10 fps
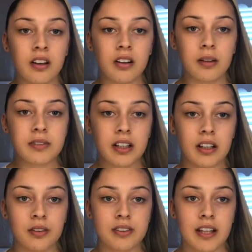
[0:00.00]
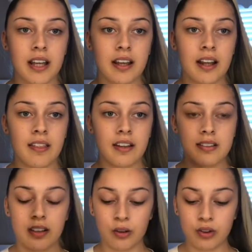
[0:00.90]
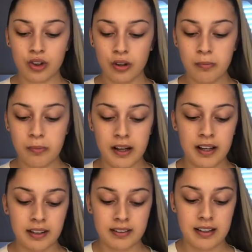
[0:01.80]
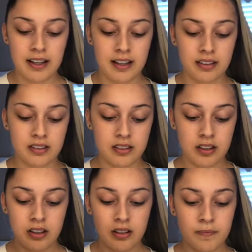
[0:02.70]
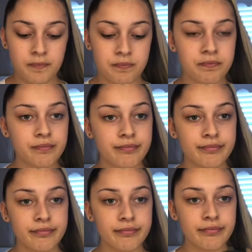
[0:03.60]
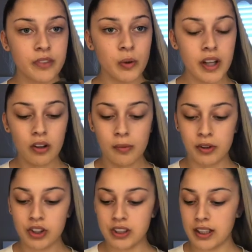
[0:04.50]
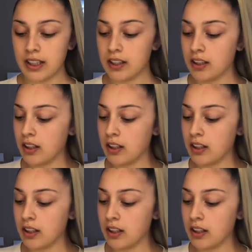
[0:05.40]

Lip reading: Comes in a little set in this little tube, and it has quite a lot of brushes in it.